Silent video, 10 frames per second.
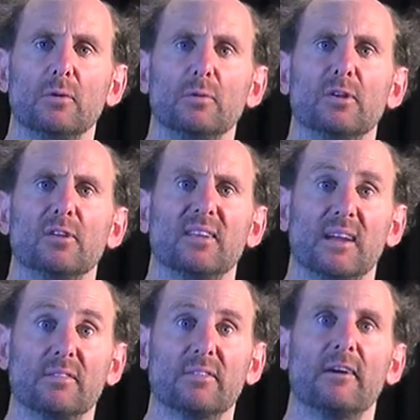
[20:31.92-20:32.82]
to see
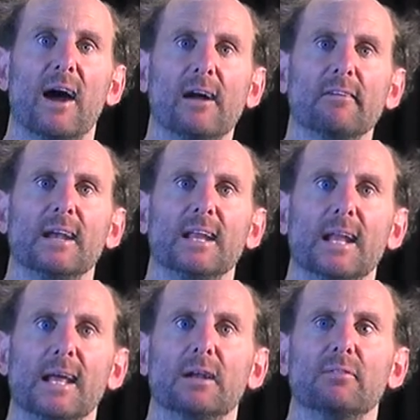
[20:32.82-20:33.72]
if there are any
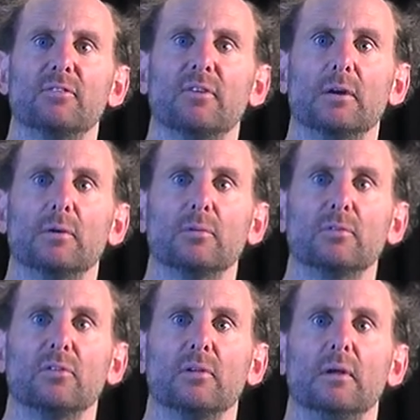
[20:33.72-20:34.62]
negative
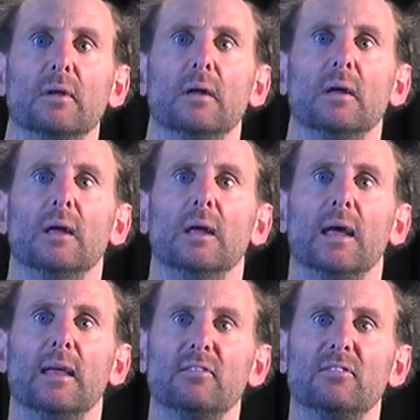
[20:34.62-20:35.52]
cycles
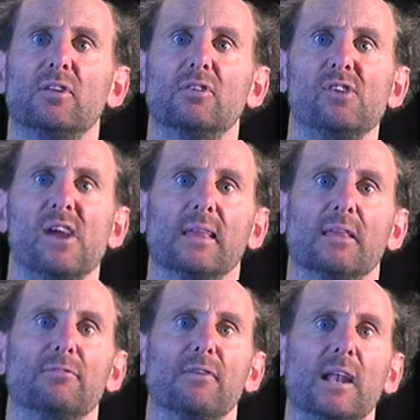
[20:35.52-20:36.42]
is to check the
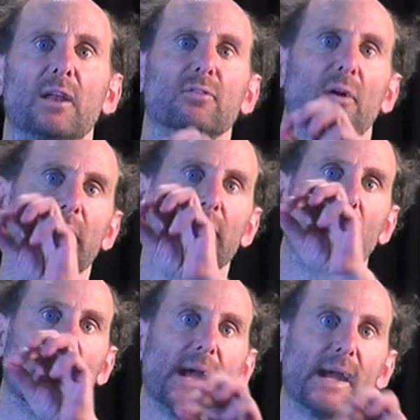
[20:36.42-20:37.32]
values on the
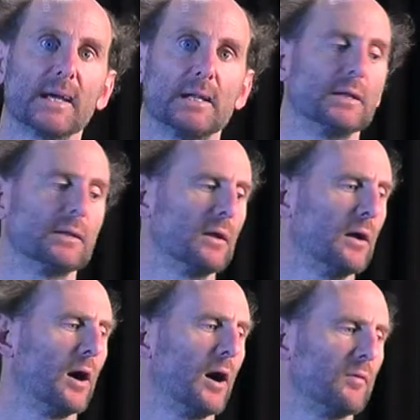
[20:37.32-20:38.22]
diagonal
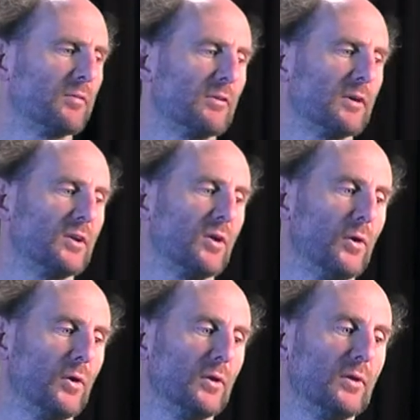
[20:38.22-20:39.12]
of the
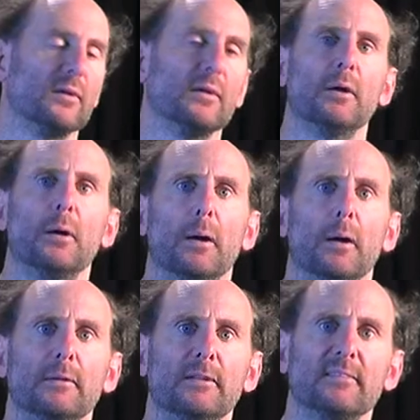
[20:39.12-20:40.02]
returned
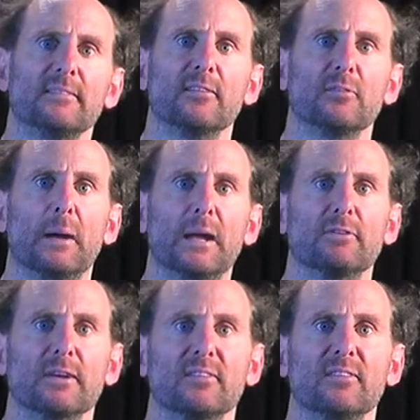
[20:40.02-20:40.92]
distance
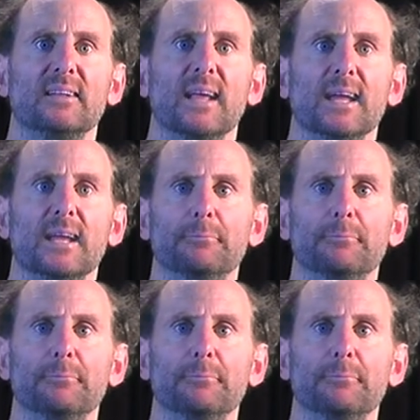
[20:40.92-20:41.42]
matrix D.